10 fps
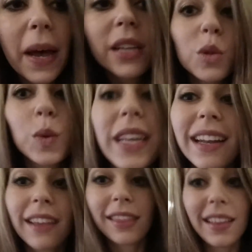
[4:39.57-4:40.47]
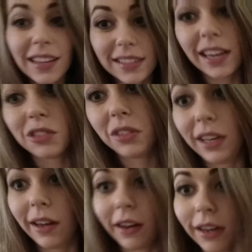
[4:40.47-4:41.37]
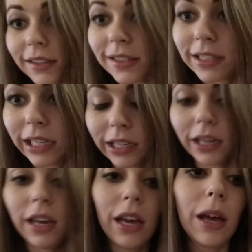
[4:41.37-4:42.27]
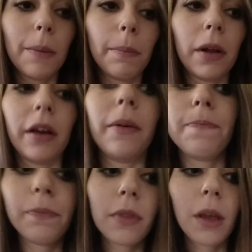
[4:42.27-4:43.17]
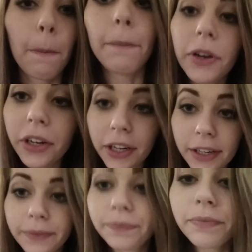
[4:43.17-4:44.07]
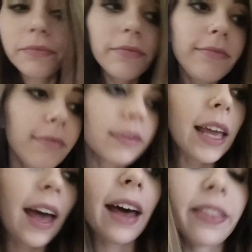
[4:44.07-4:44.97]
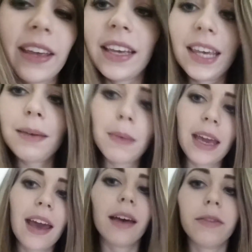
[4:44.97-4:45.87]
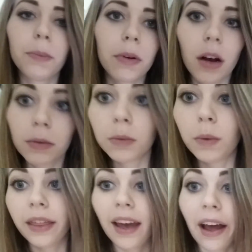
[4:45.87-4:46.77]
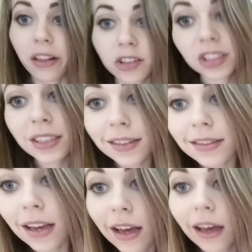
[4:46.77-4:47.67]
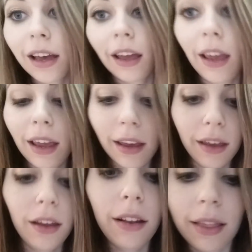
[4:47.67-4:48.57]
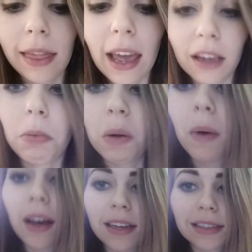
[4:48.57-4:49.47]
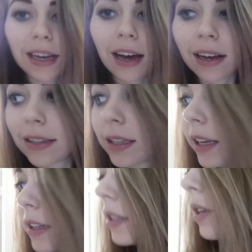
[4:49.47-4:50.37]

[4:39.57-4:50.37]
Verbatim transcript: past week, and I think that's actually how I got sick. But, Booger, I think he may have a problem with allergies, and that could be why his eyes get